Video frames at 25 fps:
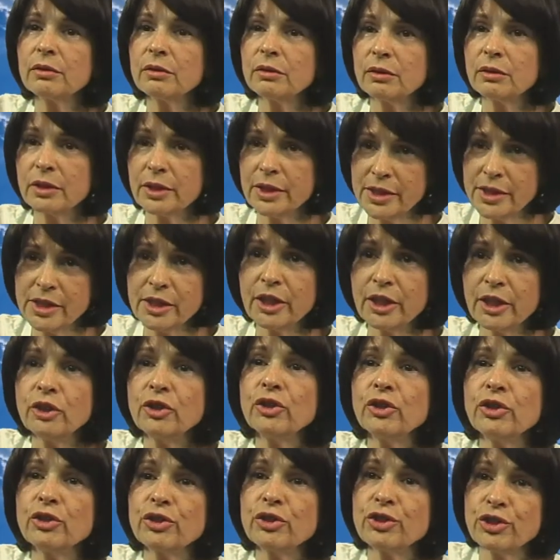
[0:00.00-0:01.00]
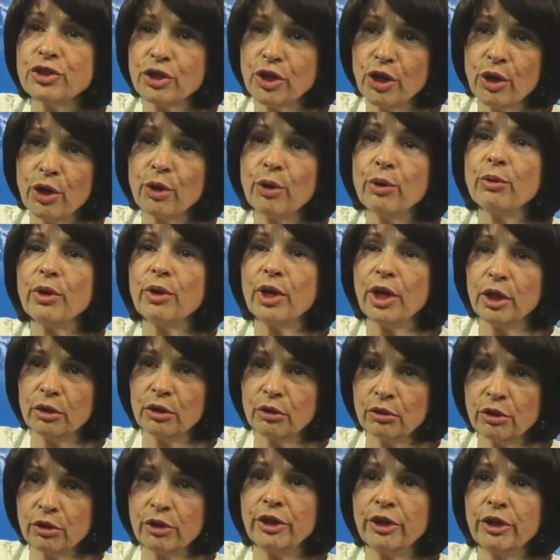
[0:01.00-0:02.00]
listening to your show
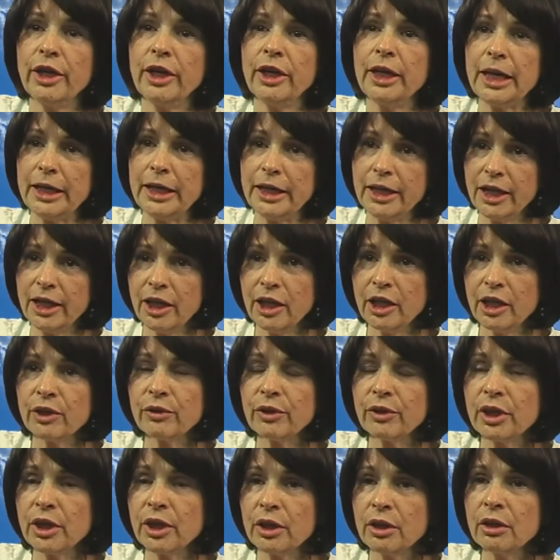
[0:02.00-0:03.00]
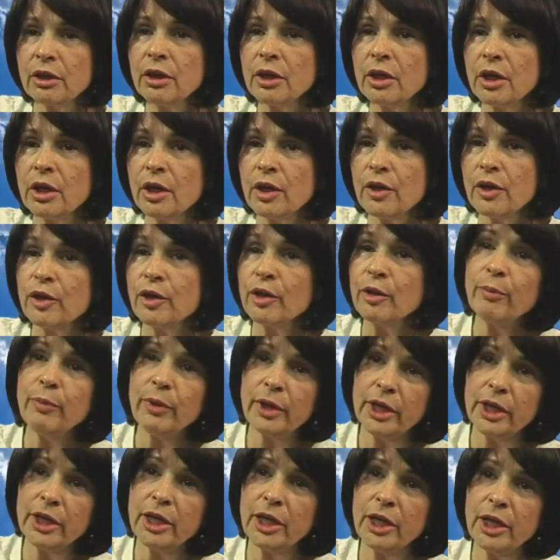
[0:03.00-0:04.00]
and learning and hearing the
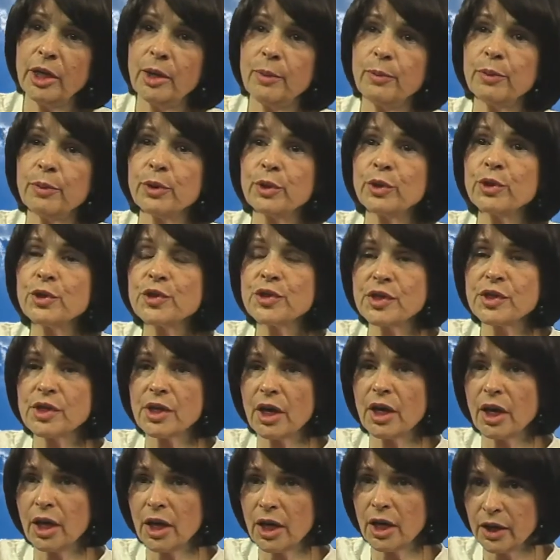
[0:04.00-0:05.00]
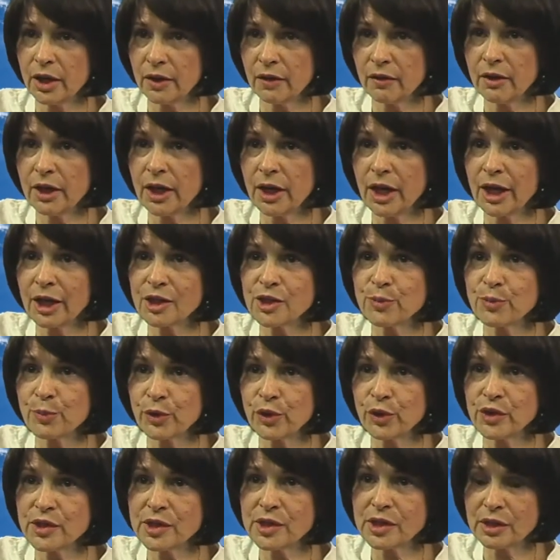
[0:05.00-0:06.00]
beekeepers and the
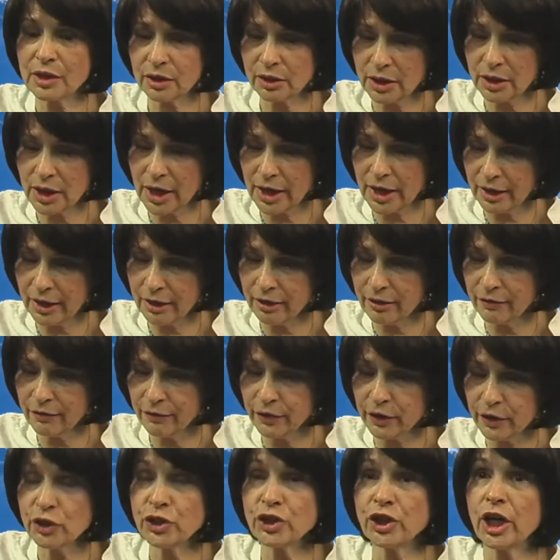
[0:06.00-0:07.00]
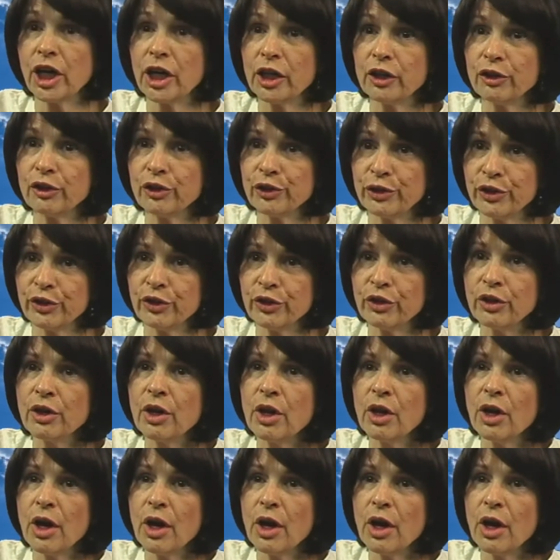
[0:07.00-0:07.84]
experts like Phil Chandler,